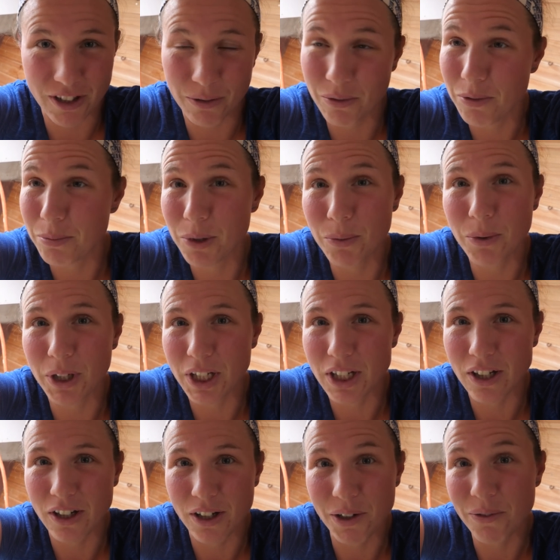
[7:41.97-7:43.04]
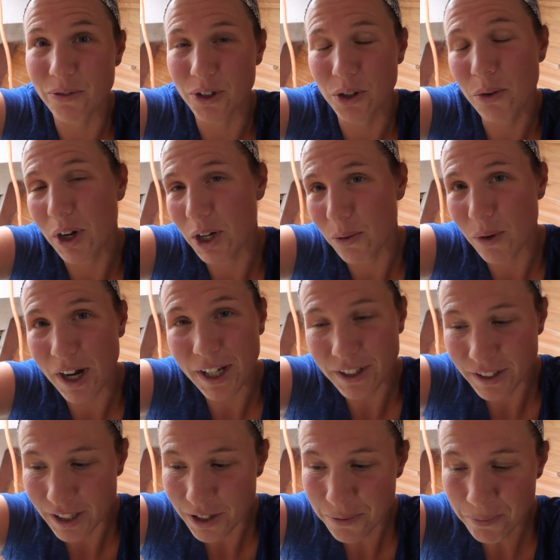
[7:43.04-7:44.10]
that we've been working on for quite a while
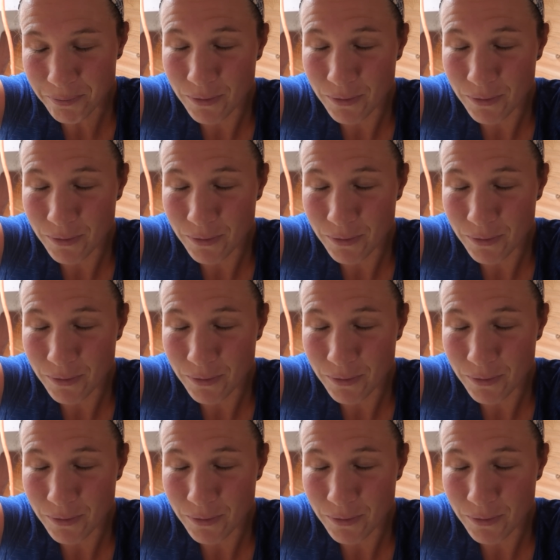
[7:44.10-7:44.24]
now.